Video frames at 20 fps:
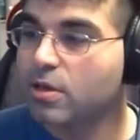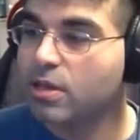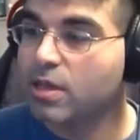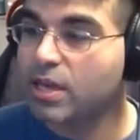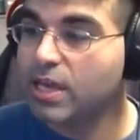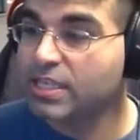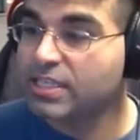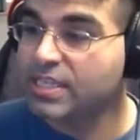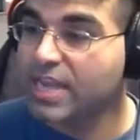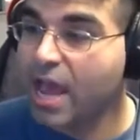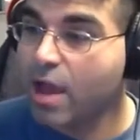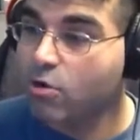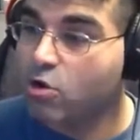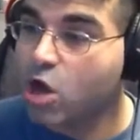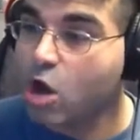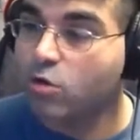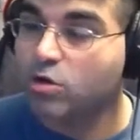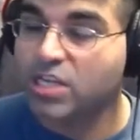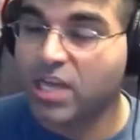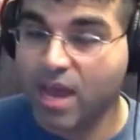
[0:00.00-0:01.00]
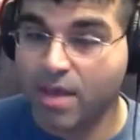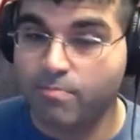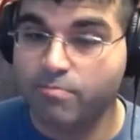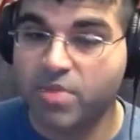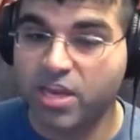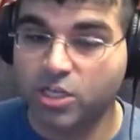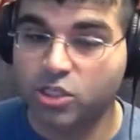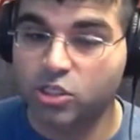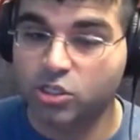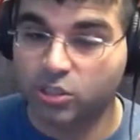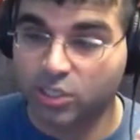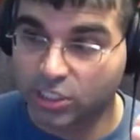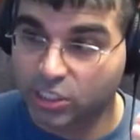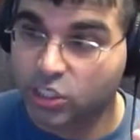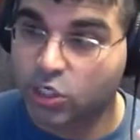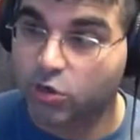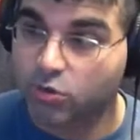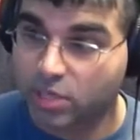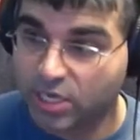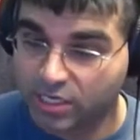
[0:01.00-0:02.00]
it's now go time, bitch.
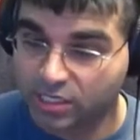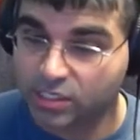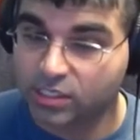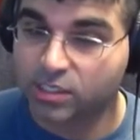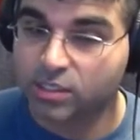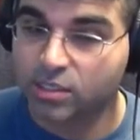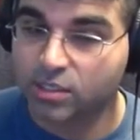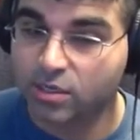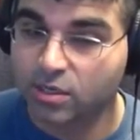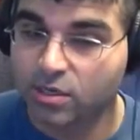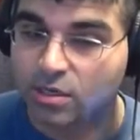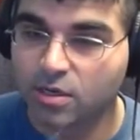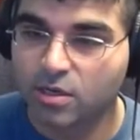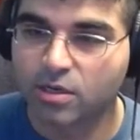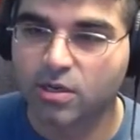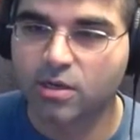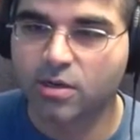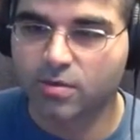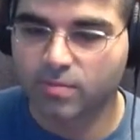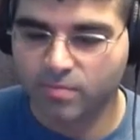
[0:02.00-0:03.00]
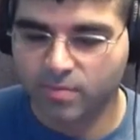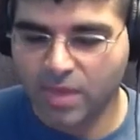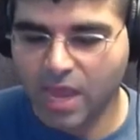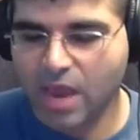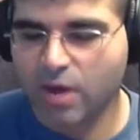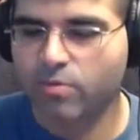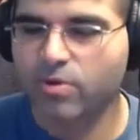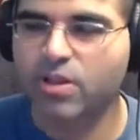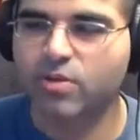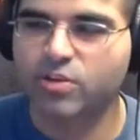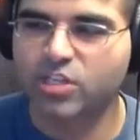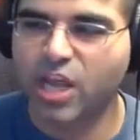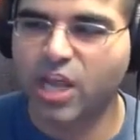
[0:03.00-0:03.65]
Let's do this. I really wish